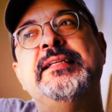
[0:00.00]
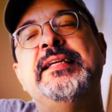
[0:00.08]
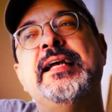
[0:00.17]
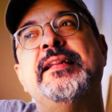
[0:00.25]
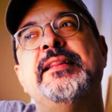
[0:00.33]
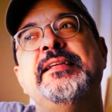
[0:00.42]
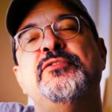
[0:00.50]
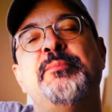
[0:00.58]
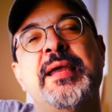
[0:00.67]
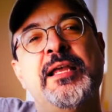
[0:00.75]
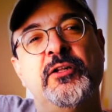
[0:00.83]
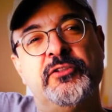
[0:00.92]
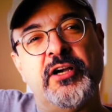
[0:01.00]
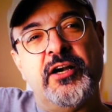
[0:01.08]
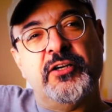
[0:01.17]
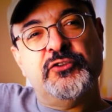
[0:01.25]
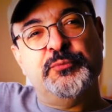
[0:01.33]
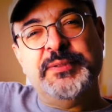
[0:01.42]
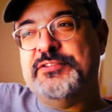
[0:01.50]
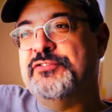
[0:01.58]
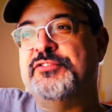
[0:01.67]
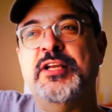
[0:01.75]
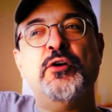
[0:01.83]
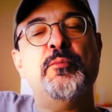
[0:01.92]
get these male dogs
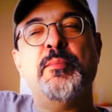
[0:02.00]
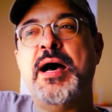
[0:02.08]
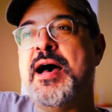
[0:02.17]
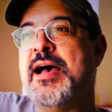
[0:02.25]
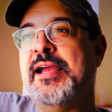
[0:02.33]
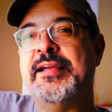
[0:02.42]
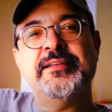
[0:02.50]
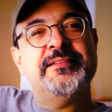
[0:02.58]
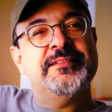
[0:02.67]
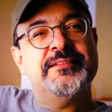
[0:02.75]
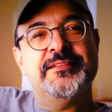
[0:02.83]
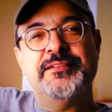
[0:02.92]
because they don't mind